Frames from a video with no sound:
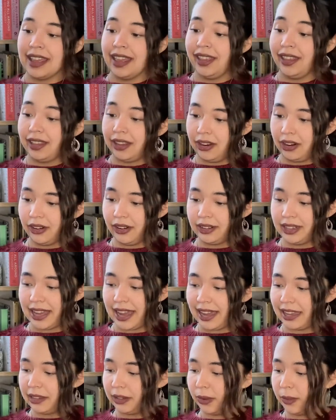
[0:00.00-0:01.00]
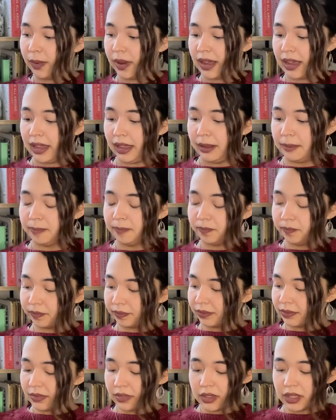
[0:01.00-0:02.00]
here on Haida Gwaii.
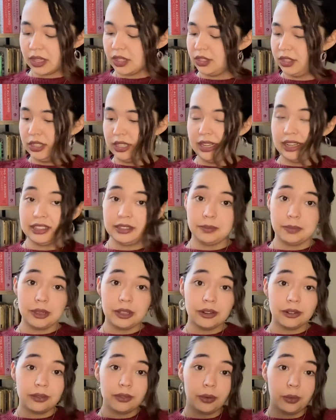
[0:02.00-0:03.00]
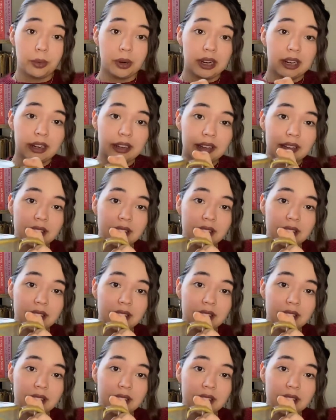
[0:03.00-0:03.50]
She does beautiful work.